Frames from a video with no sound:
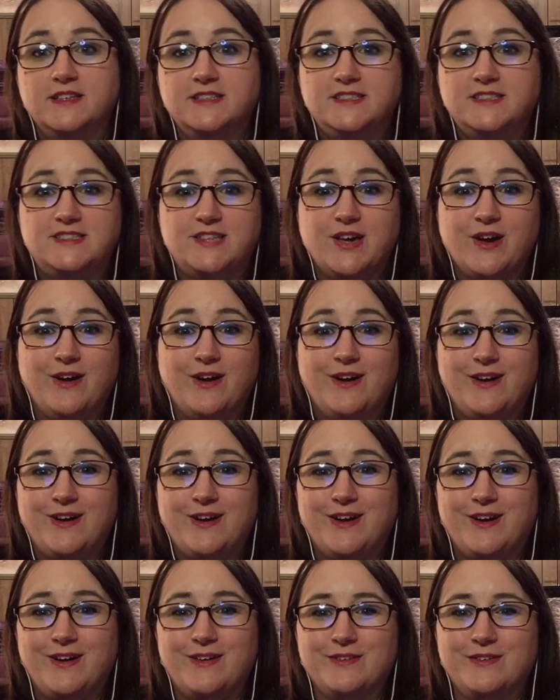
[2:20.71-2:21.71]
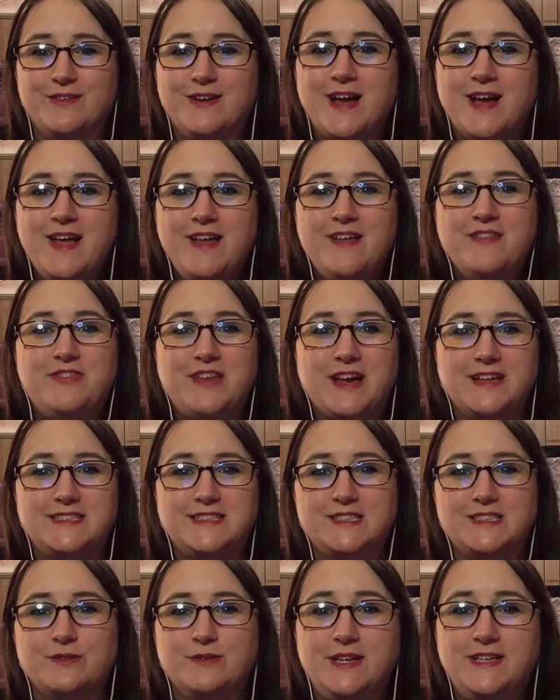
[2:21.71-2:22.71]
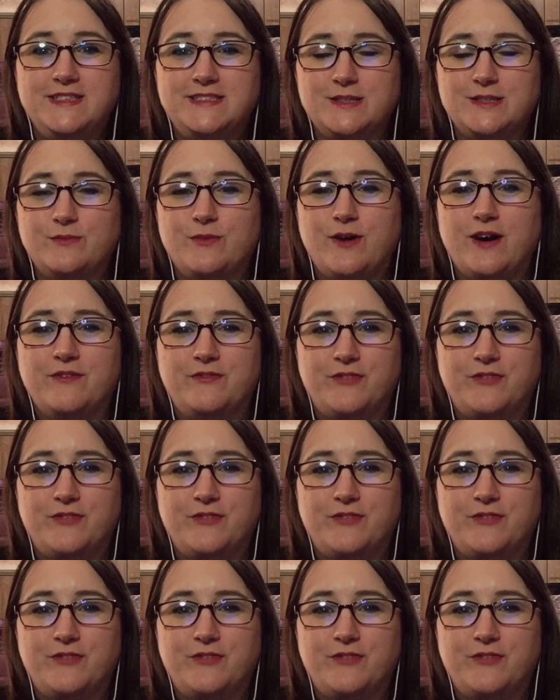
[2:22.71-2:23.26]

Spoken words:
So that's the reason